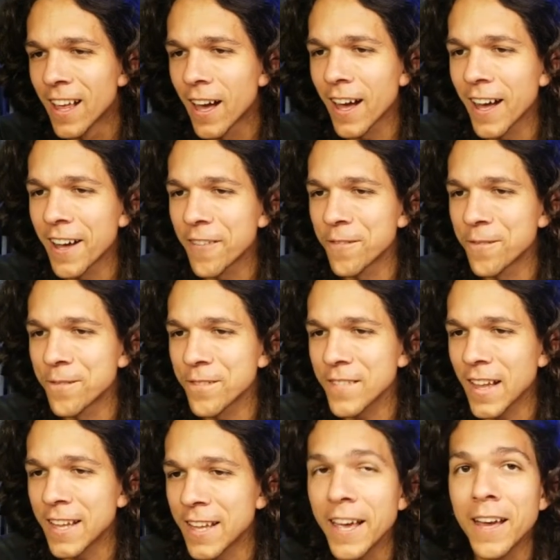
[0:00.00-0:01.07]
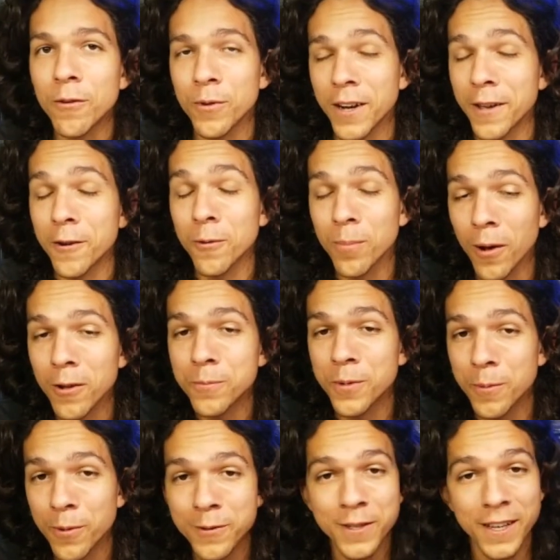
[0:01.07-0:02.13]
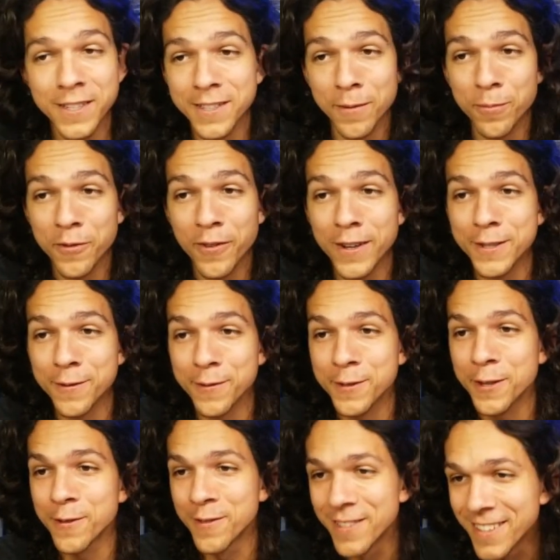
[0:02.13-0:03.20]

um, and yeah, when I go bald, people say it's unprofessional too.